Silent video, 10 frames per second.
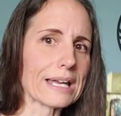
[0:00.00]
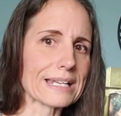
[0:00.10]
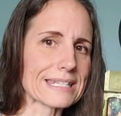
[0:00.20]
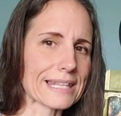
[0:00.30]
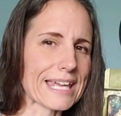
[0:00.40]
And
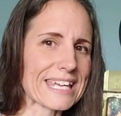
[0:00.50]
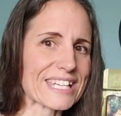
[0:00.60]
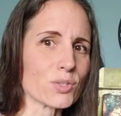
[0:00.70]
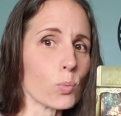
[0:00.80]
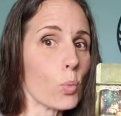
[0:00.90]
it's like
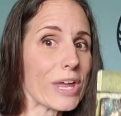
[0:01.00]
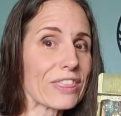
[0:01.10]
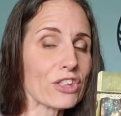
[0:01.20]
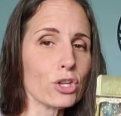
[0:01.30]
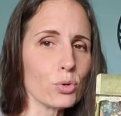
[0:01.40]
it's
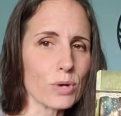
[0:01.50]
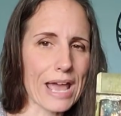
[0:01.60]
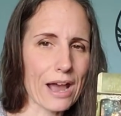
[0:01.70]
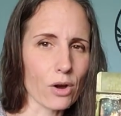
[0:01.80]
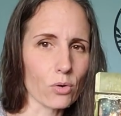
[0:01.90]
with you
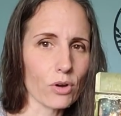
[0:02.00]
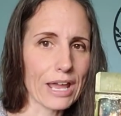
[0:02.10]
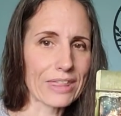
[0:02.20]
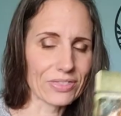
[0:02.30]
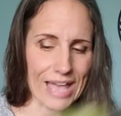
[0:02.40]
now.
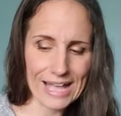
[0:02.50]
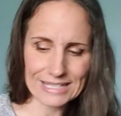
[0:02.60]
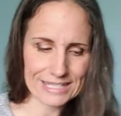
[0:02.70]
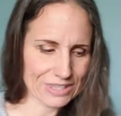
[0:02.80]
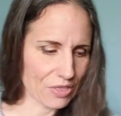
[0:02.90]
And
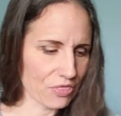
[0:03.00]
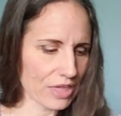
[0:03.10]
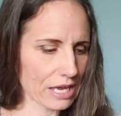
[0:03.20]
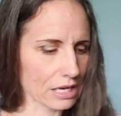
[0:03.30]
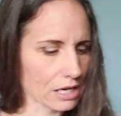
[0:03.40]
that's the
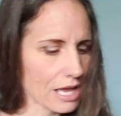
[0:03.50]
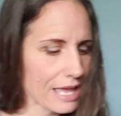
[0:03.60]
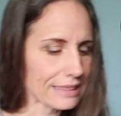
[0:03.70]
thing.